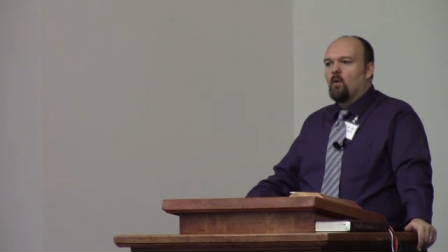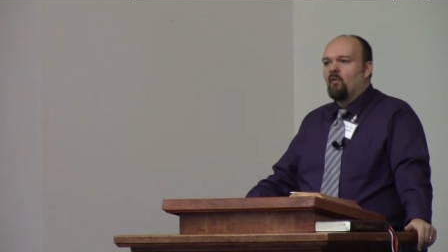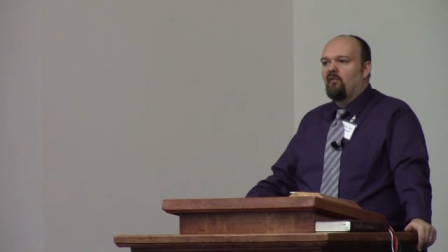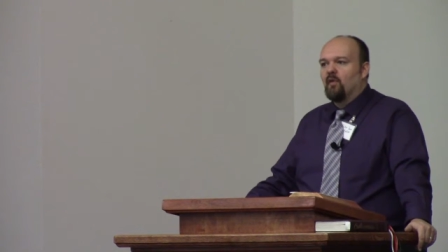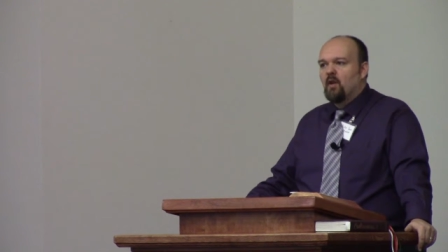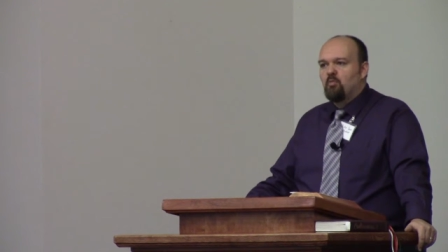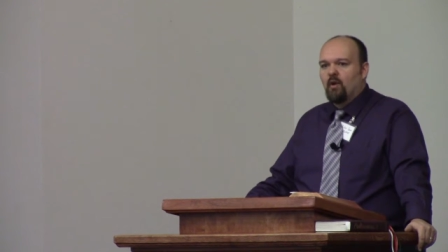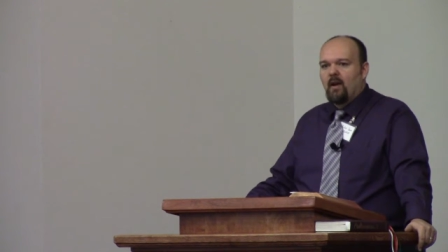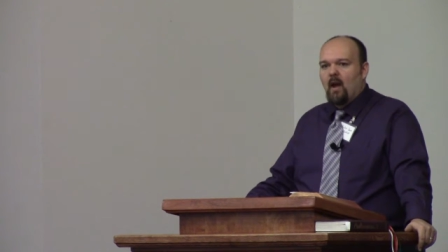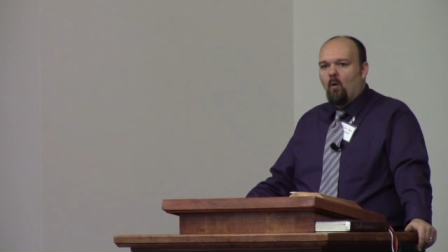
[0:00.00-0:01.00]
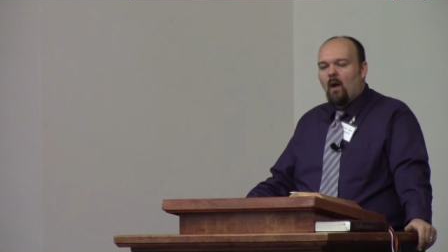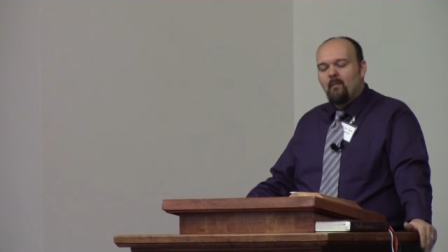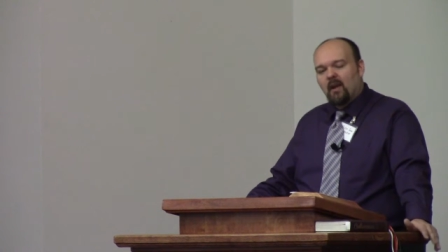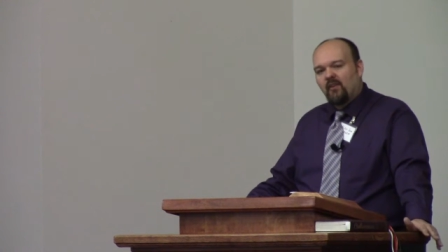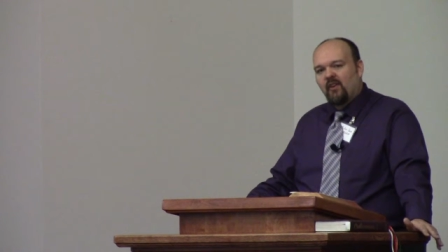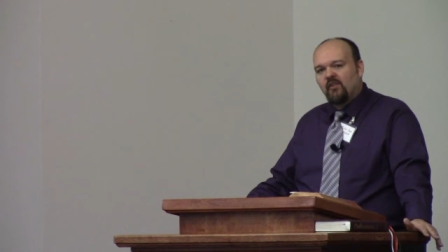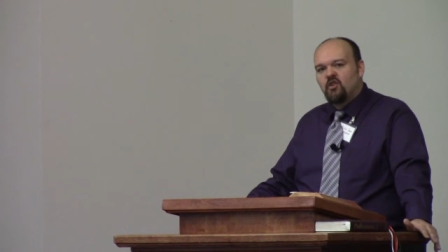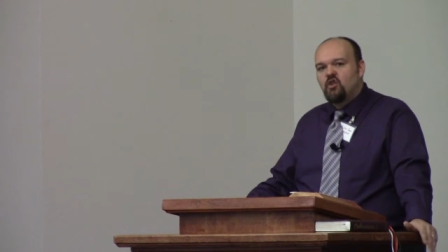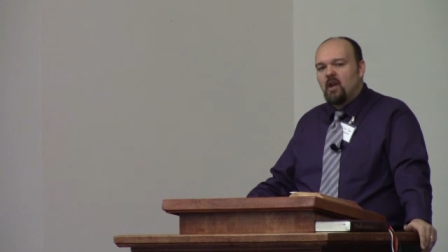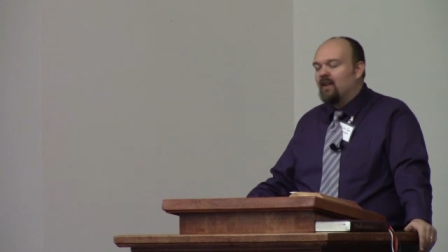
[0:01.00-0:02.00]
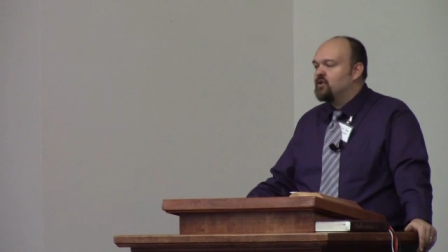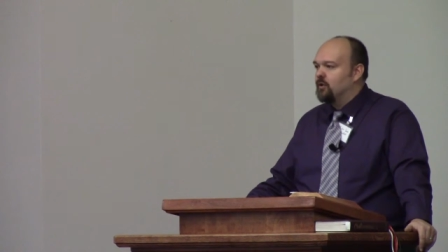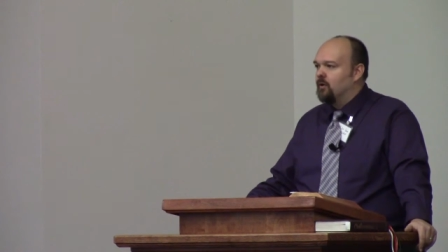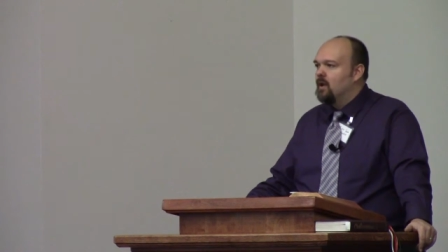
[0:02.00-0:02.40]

fully put it out. Why? Because he's gentle.